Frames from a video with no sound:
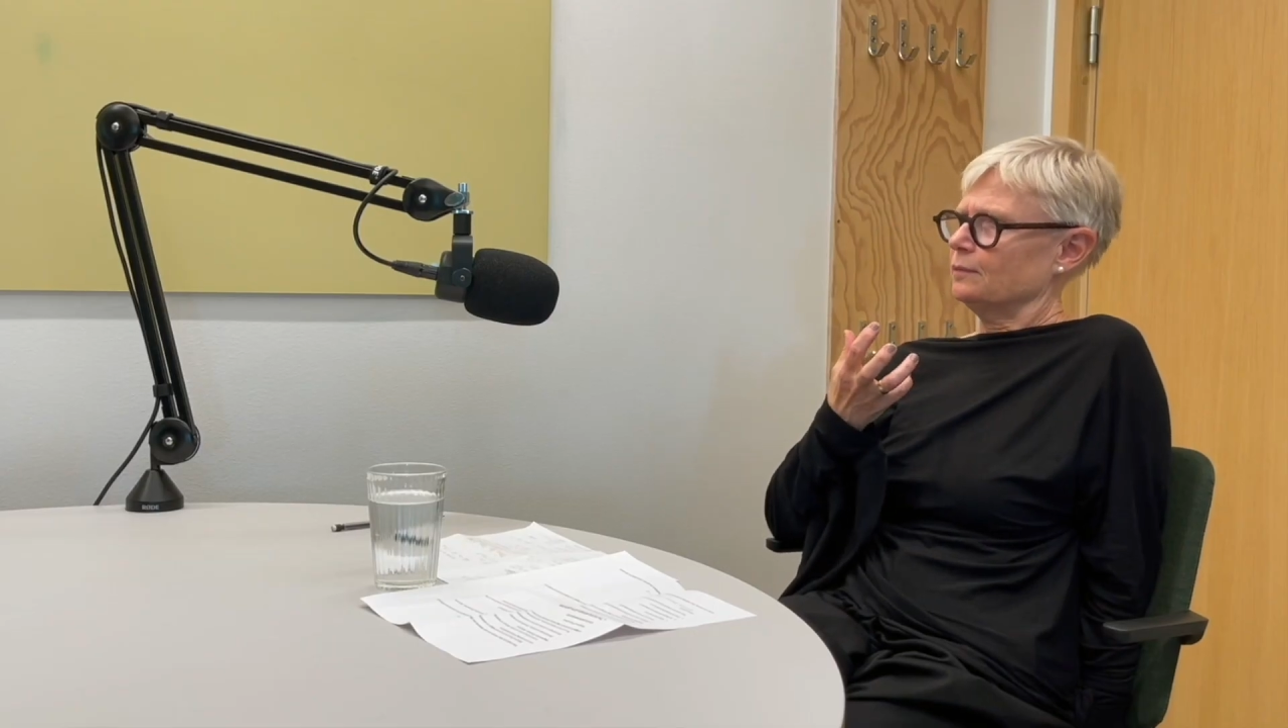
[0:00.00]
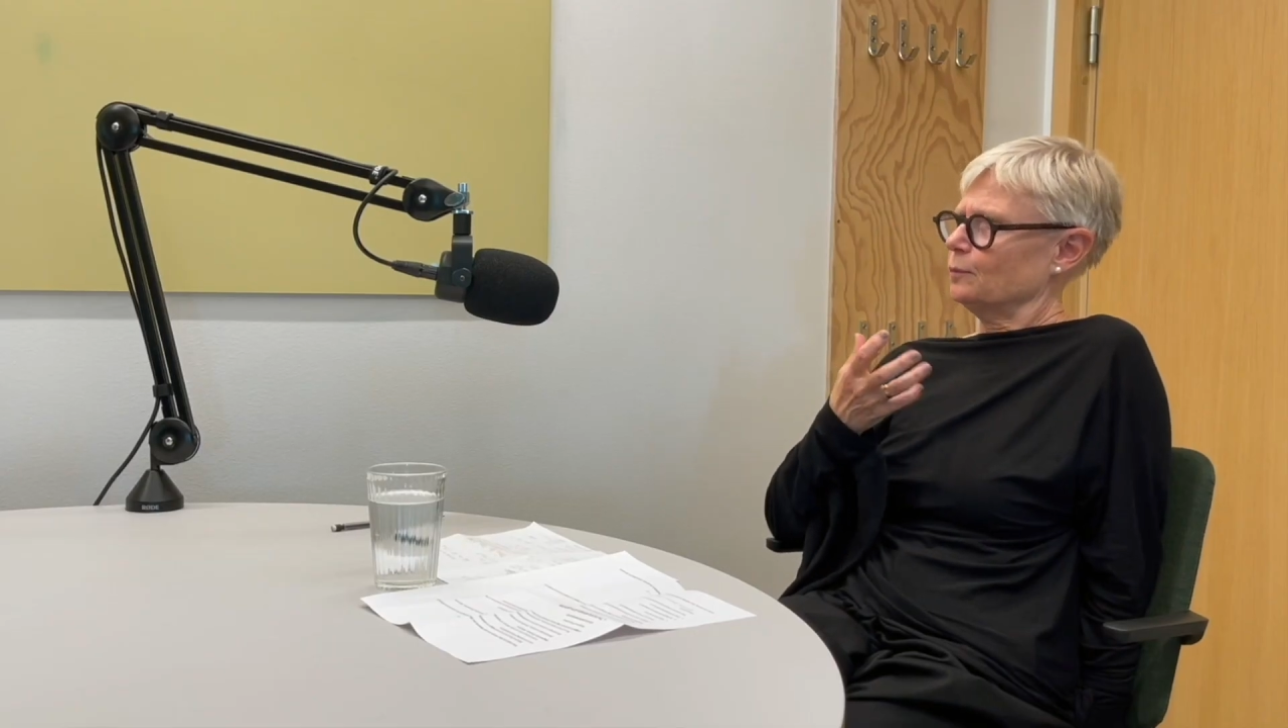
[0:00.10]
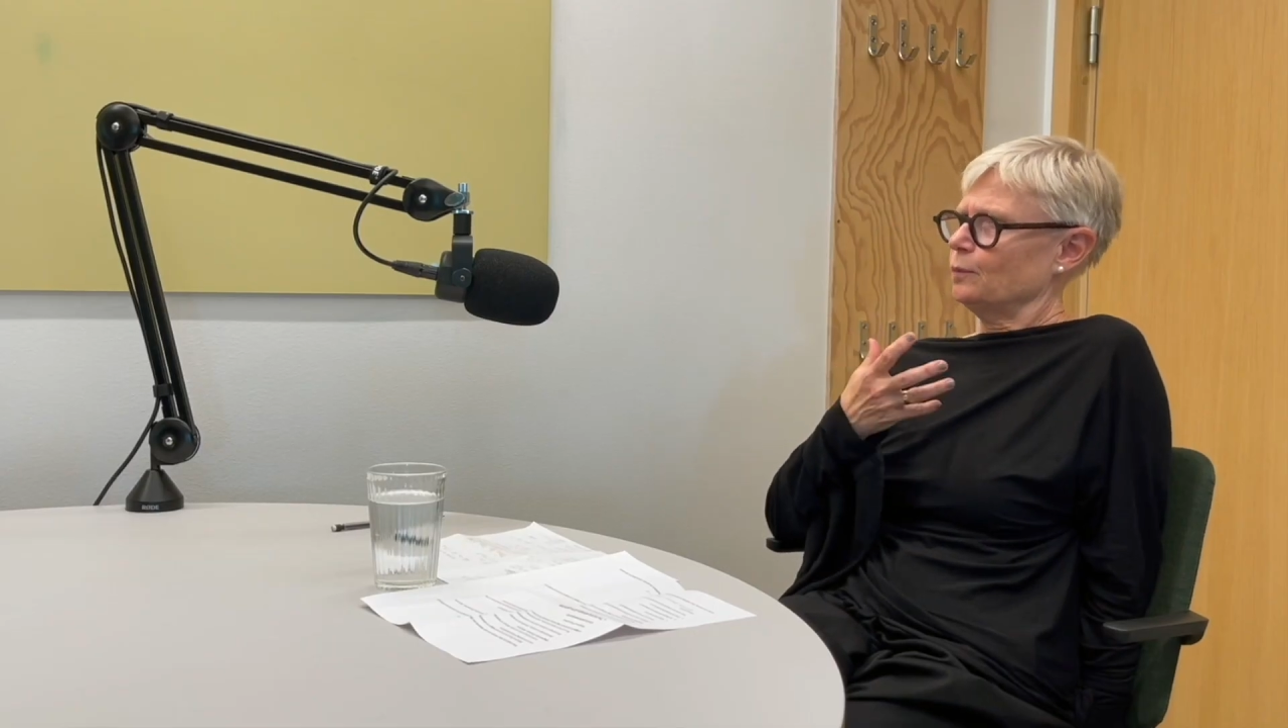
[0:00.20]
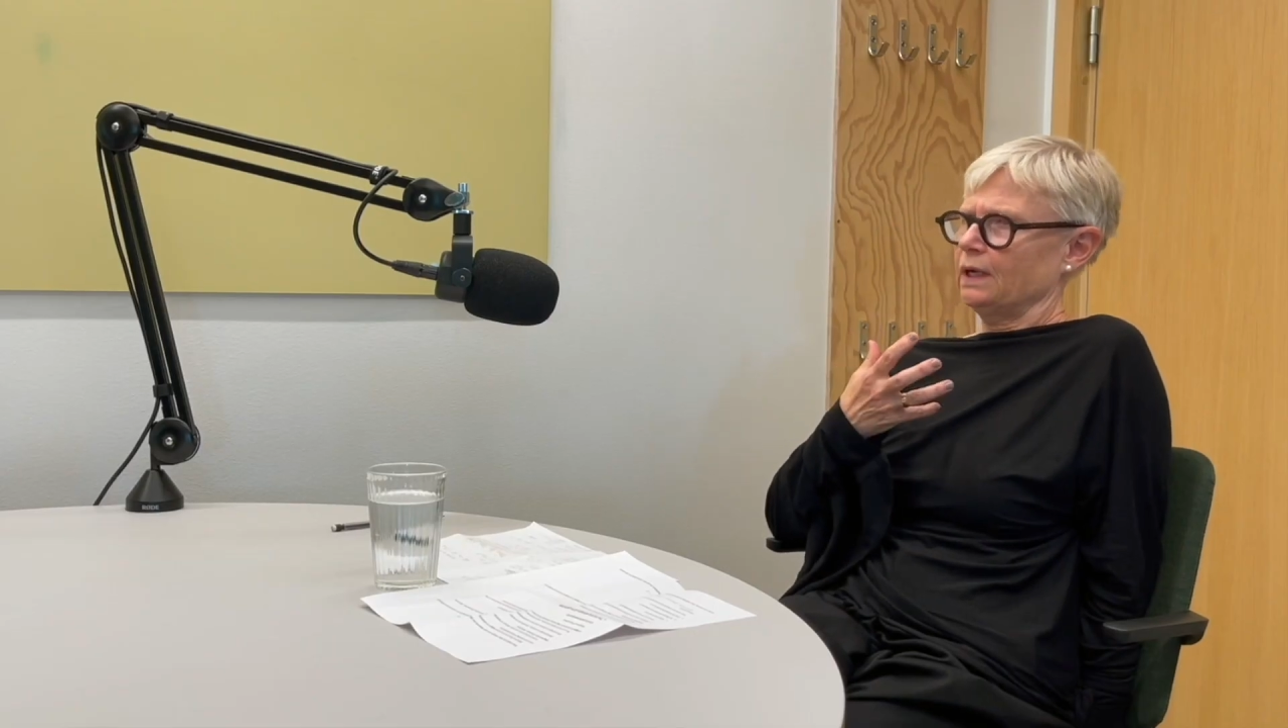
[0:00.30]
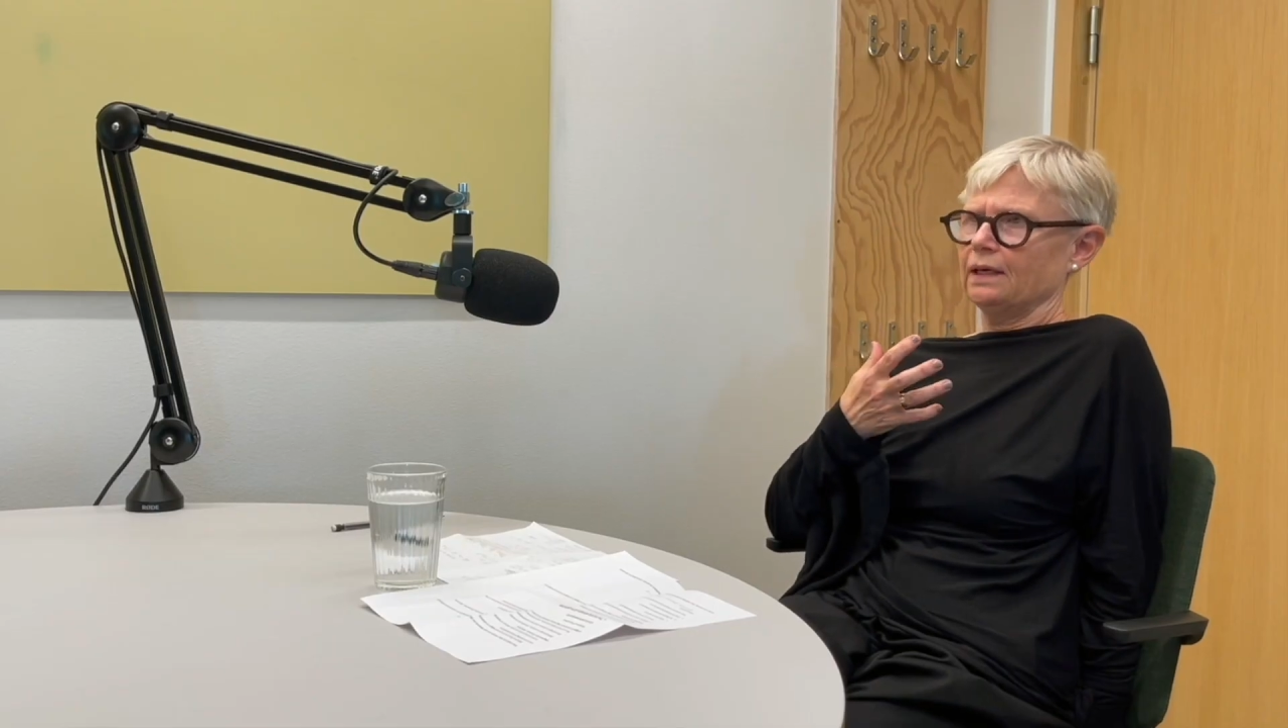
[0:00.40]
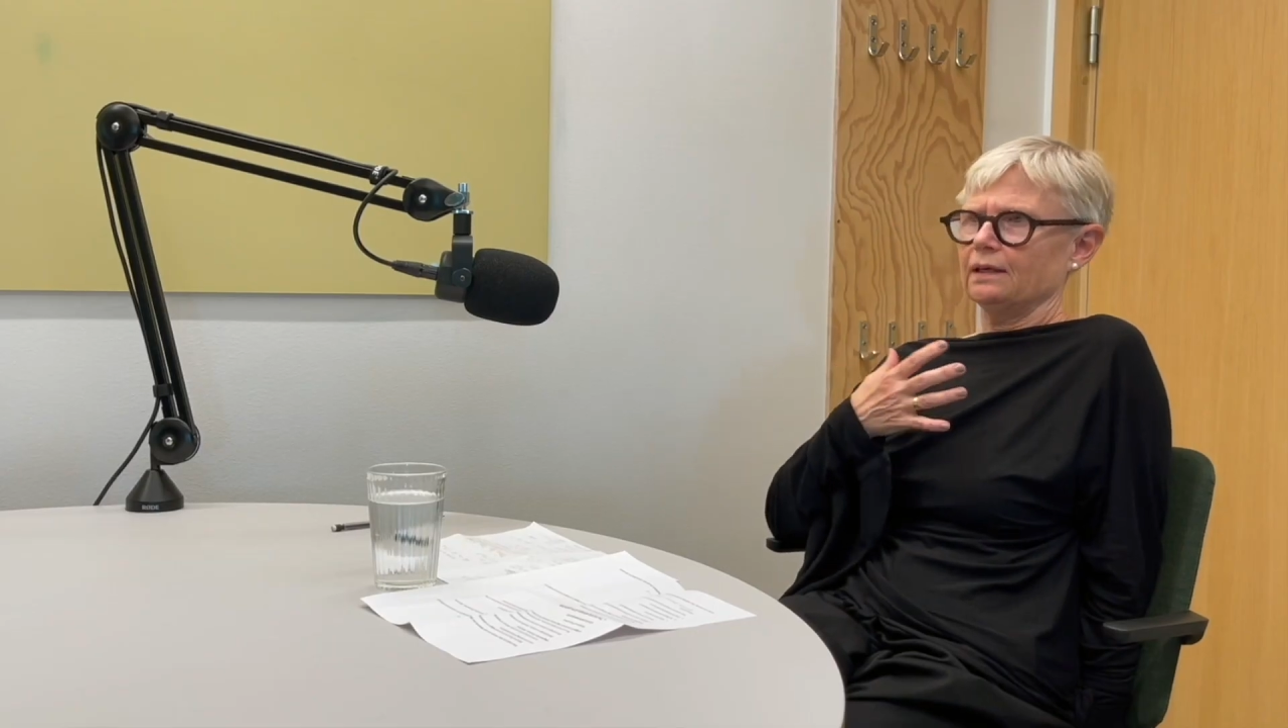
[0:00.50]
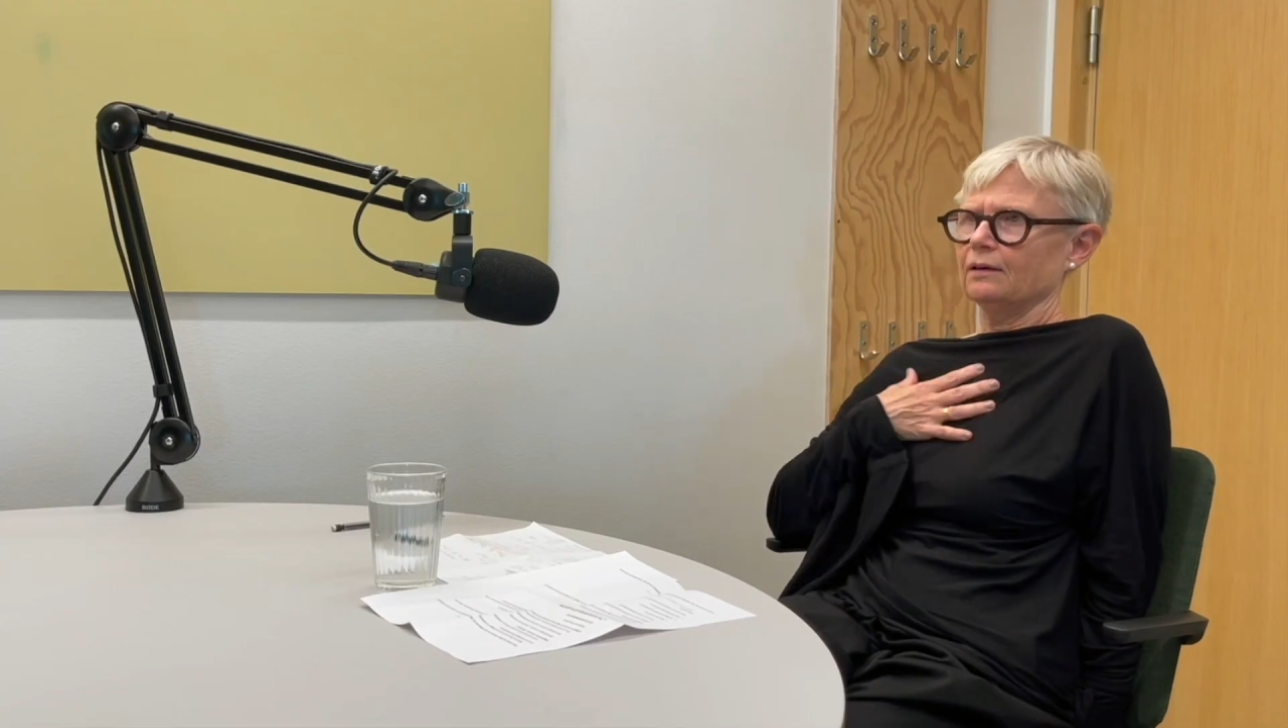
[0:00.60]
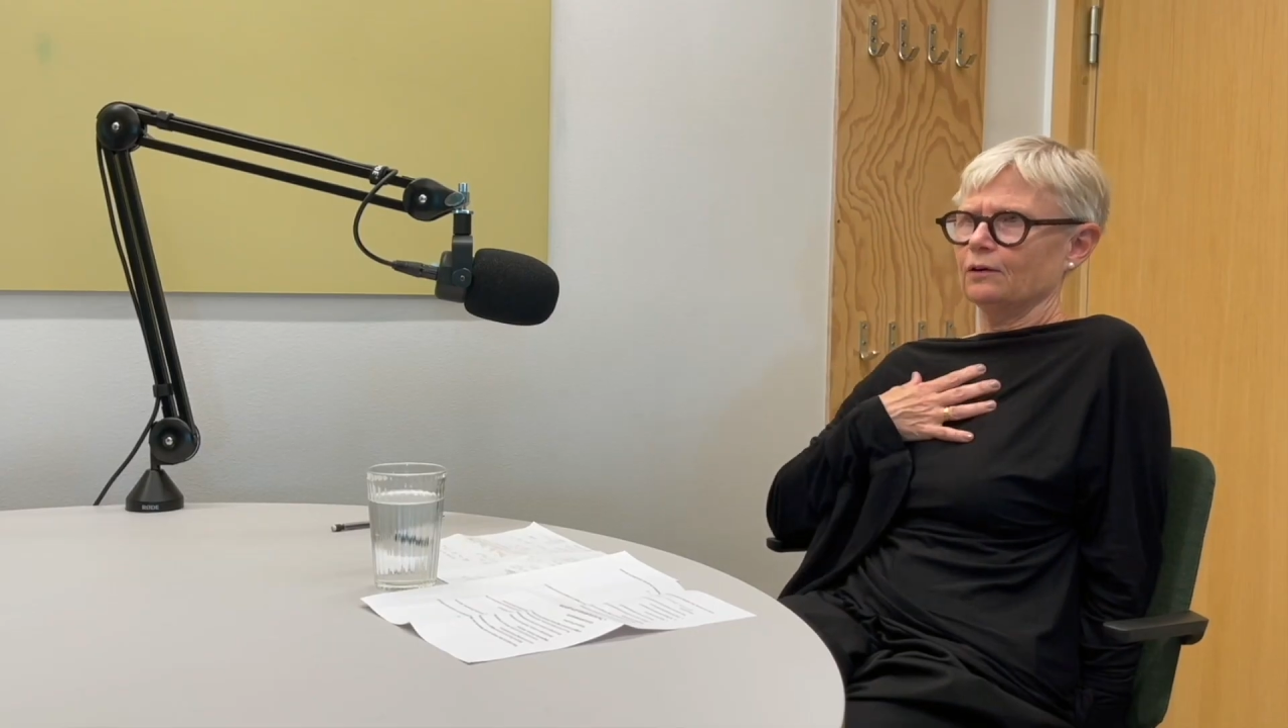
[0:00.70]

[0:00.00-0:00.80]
way